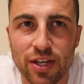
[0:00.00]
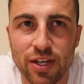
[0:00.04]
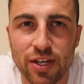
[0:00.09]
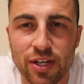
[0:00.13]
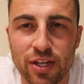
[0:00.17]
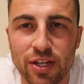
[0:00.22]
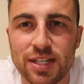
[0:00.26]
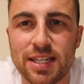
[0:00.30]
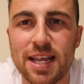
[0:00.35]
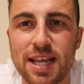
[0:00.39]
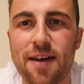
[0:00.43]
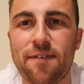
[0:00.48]

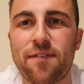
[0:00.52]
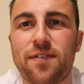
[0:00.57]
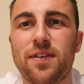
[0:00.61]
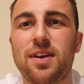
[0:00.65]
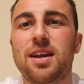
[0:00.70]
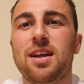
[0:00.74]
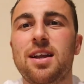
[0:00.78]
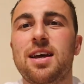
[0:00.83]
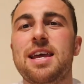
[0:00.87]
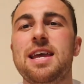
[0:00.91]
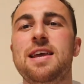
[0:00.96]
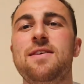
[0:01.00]
You definitely,
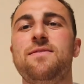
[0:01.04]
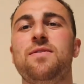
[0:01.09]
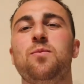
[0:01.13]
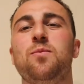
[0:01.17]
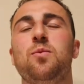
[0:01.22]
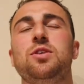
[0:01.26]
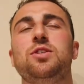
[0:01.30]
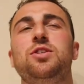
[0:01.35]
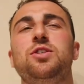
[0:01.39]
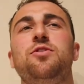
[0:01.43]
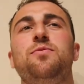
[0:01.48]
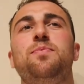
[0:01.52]
like, even
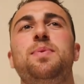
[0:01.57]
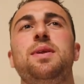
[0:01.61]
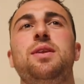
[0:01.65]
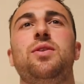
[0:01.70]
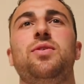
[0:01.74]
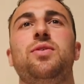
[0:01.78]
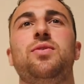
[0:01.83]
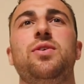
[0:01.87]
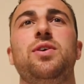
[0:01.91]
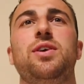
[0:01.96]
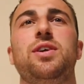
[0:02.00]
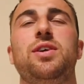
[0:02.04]
once you've been
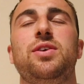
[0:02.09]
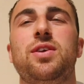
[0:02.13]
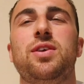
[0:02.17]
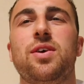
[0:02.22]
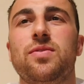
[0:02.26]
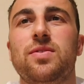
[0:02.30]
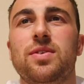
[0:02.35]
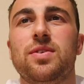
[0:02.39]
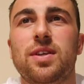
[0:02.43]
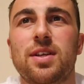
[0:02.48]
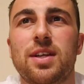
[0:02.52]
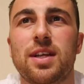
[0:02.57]
through it, you
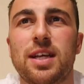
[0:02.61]
don't,